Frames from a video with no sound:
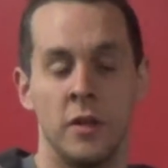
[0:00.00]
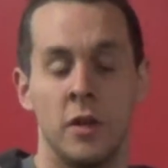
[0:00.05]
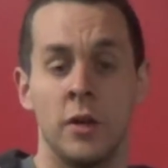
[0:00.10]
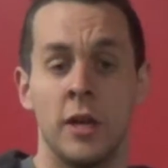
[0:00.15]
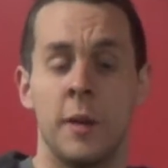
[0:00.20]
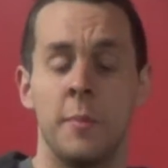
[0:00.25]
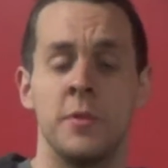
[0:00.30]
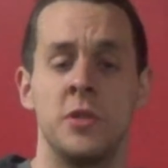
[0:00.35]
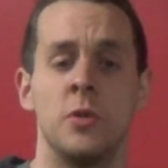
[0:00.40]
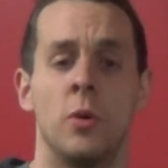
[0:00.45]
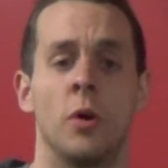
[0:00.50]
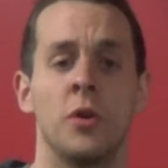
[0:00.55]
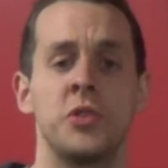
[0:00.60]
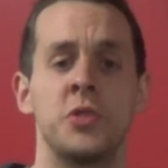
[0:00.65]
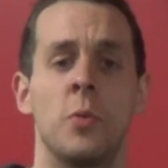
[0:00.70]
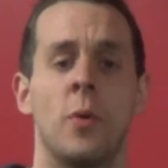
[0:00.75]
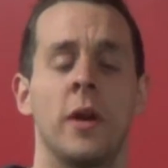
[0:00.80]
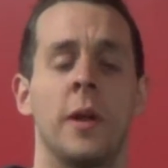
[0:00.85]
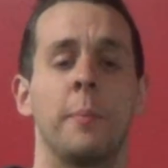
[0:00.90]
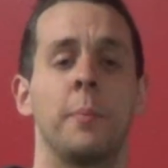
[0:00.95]
Okay, but you
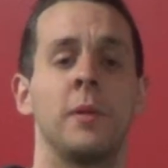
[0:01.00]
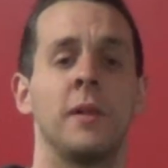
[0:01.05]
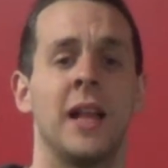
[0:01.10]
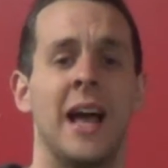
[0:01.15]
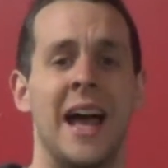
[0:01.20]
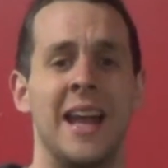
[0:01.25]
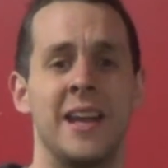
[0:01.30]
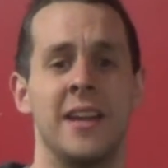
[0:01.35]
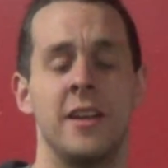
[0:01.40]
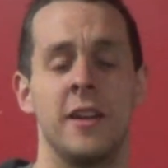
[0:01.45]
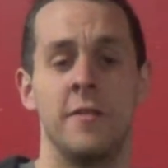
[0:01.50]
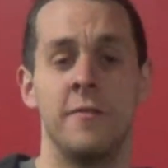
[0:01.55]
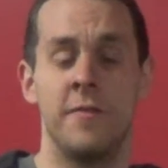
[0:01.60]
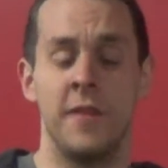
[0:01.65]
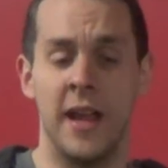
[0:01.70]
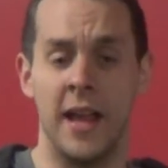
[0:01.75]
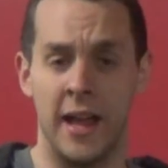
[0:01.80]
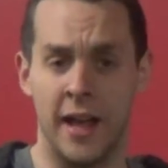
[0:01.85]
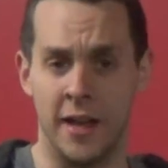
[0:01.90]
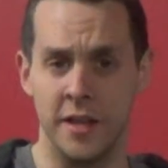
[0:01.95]
also want to plan in
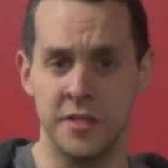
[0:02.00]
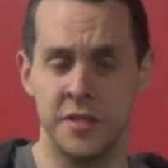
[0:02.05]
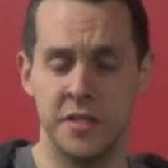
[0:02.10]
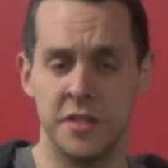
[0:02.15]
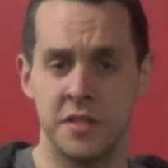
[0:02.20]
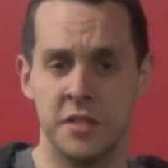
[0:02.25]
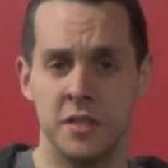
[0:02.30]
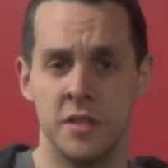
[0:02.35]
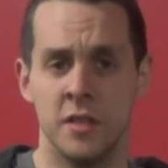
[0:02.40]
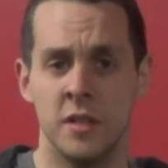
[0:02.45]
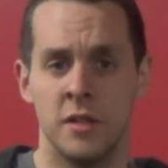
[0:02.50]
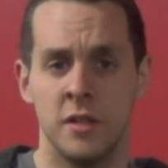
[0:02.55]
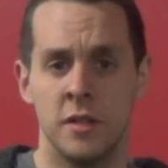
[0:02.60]
advance,